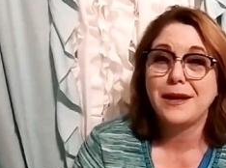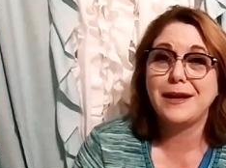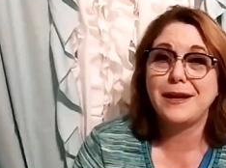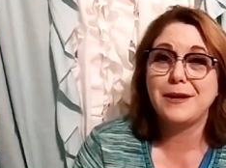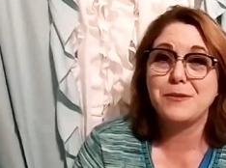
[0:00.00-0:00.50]

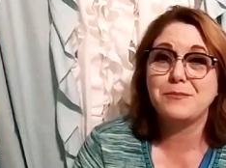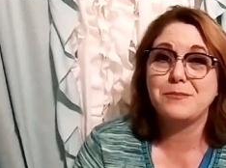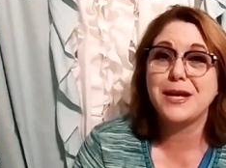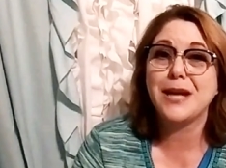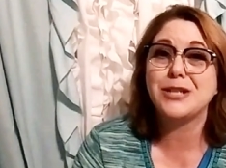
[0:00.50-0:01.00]
uh,
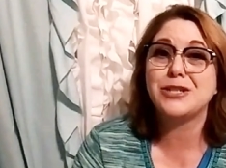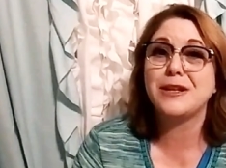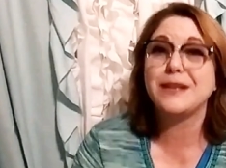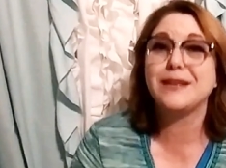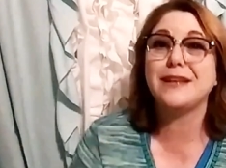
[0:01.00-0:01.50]
because
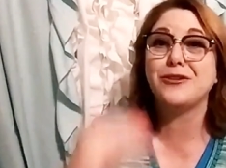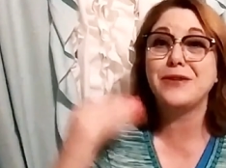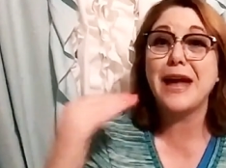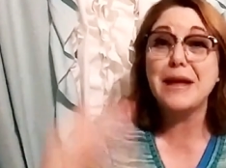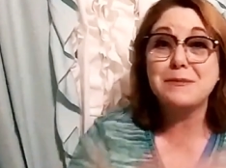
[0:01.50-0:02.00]
your
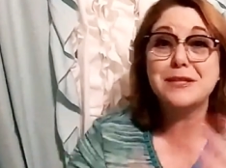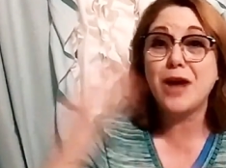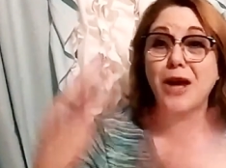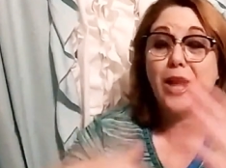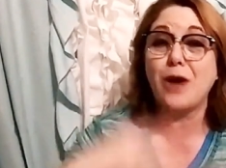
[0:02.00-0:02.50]
name's
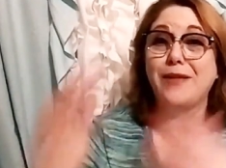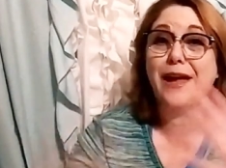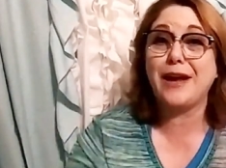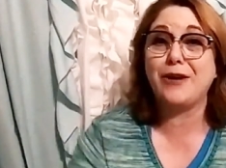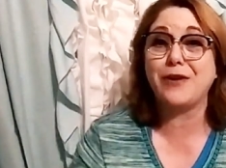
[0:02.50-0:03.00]
not on
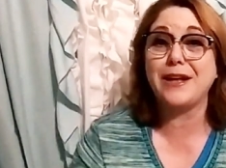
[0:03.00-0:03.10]
there.